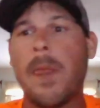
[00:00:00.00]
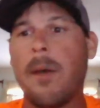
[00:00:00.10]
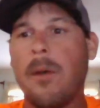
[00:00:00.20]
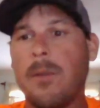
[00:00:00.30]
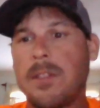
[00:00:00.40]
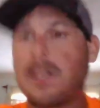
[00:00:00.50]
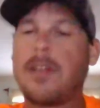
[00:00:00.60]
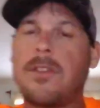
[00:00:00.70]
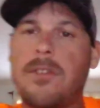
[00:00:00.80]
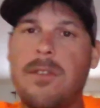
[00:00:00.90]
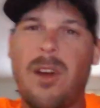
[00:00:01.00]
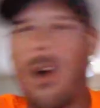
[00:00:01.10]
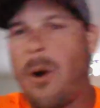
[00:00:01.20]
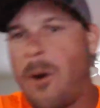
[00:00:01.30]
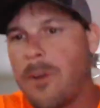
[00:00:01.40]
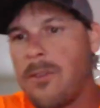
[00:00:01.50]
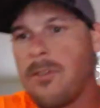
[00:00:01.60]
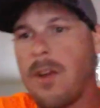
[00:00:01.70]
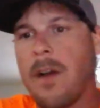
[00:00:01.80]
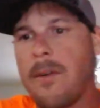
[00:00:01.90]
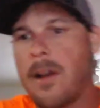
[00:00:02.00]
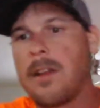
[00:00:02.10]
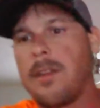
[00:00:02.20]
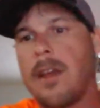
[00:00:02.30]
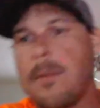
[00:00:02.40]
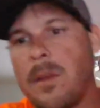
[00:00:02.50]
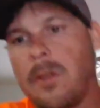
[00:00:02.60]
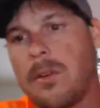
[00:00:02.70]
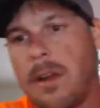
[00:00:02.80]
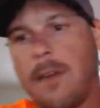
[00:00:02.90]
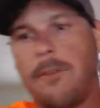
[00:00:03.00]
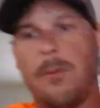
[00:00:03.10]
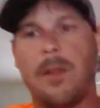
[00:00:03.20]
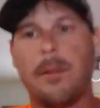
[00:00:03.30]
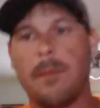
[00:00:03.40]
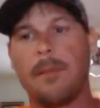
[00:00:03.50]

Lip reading: And once it gets hard and dry rotted, you got to be a little careful with it,